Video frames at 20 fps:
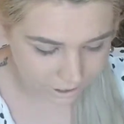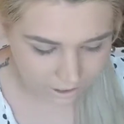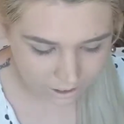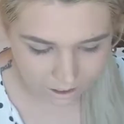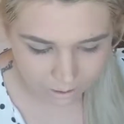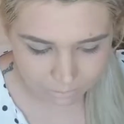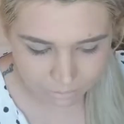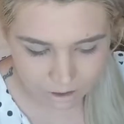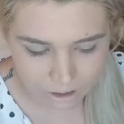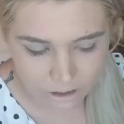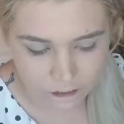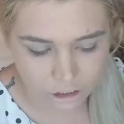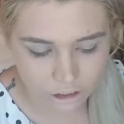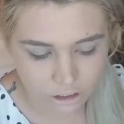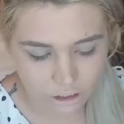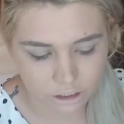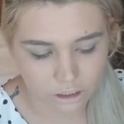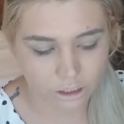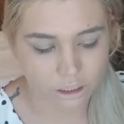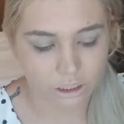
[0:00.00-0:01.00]
And I'm going to
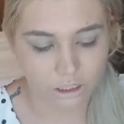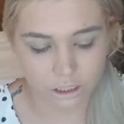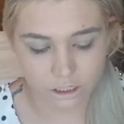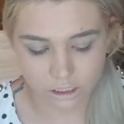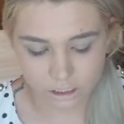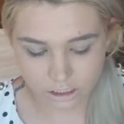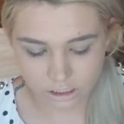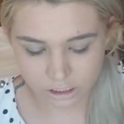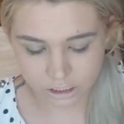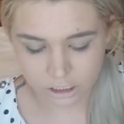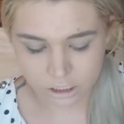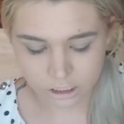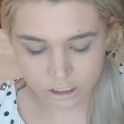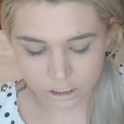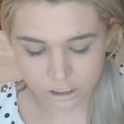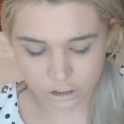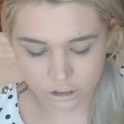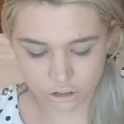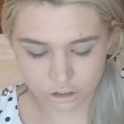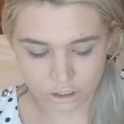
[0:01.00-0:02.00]
just
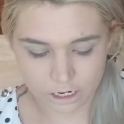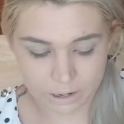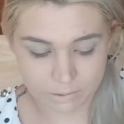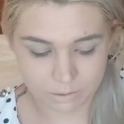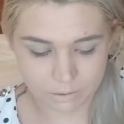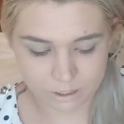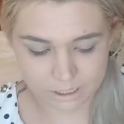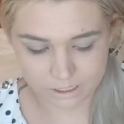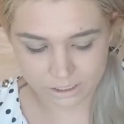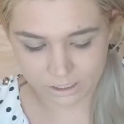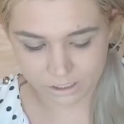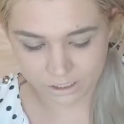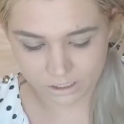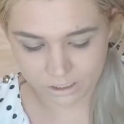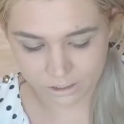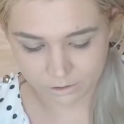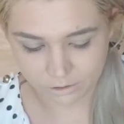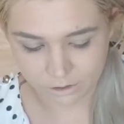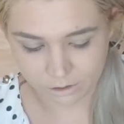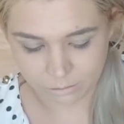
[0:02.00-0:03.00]
scrape the rest of this
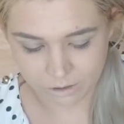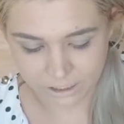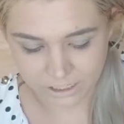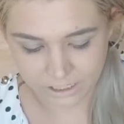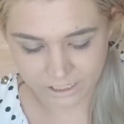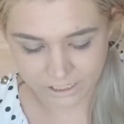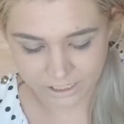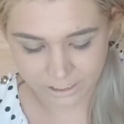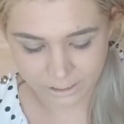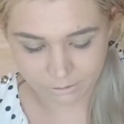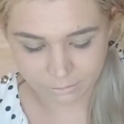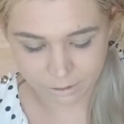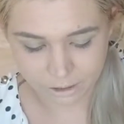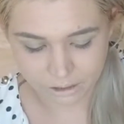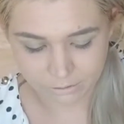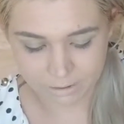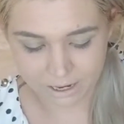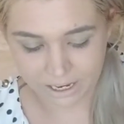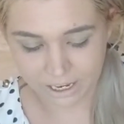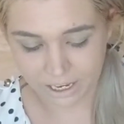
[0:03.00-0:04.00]
out on my hand and put
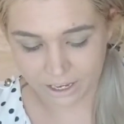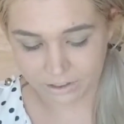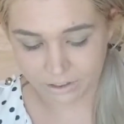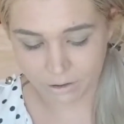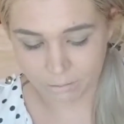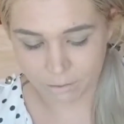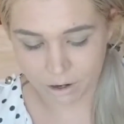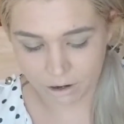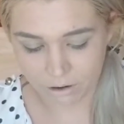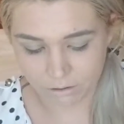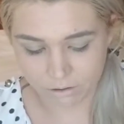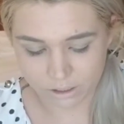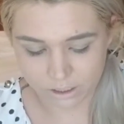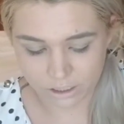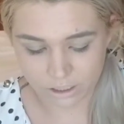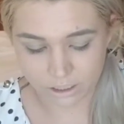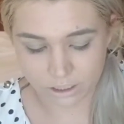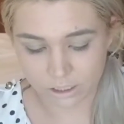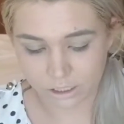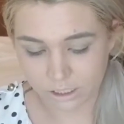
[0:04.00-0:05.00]
it back in the bottle
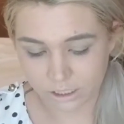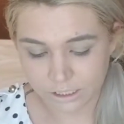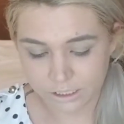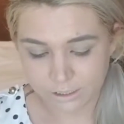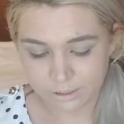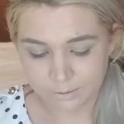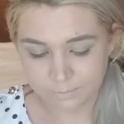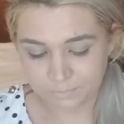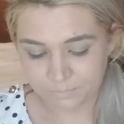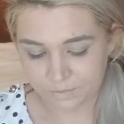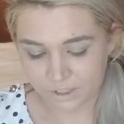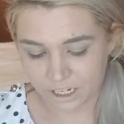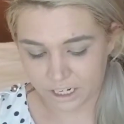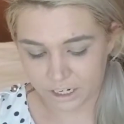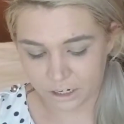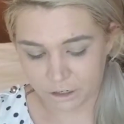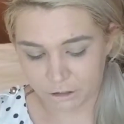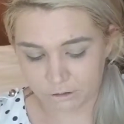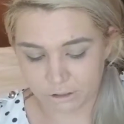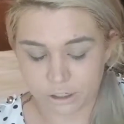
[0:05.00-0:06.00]
because I
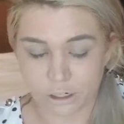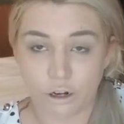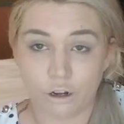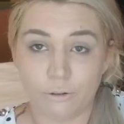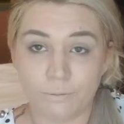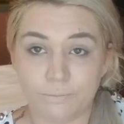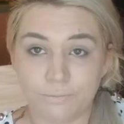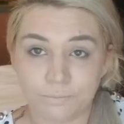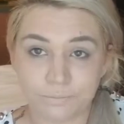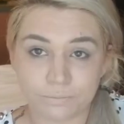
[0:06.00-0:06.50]
didn't use it all.